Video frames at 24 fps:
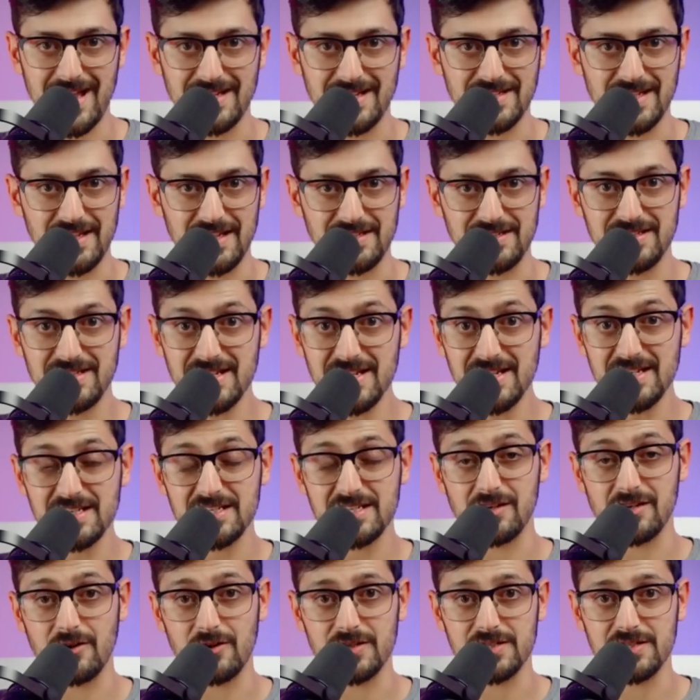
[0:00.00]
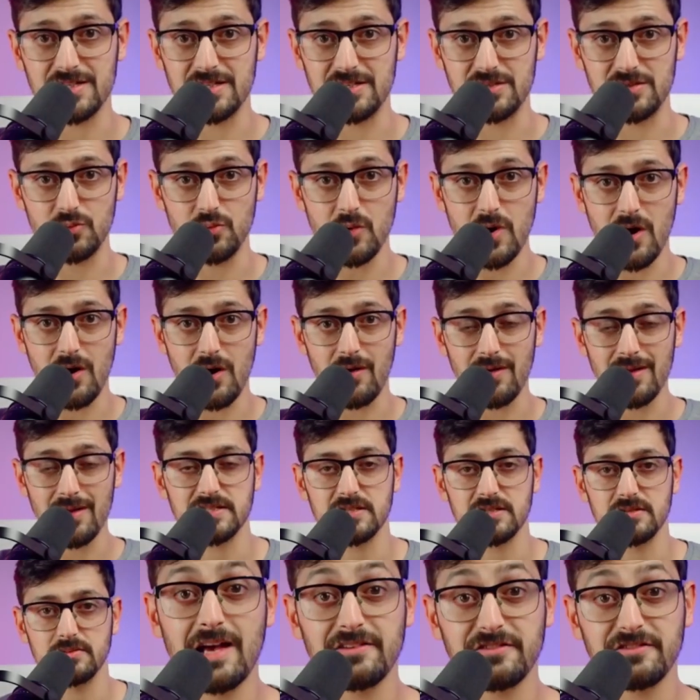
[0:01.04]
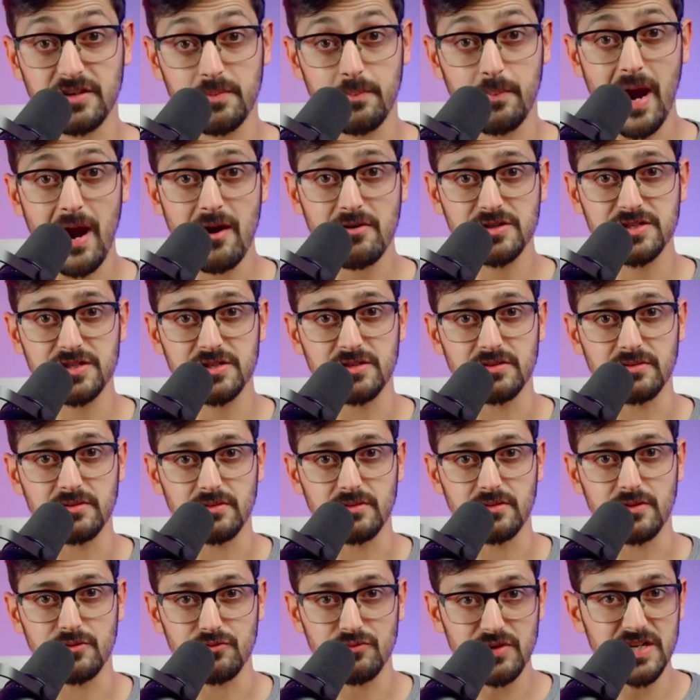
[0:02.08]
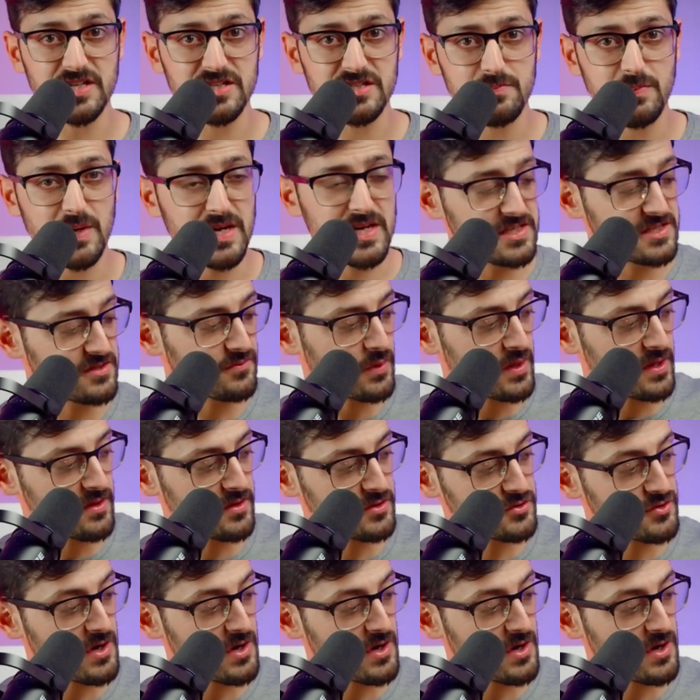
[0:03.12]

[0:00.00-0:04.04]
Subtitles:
SSD slots as well. As a comparison, the read speeds of one of the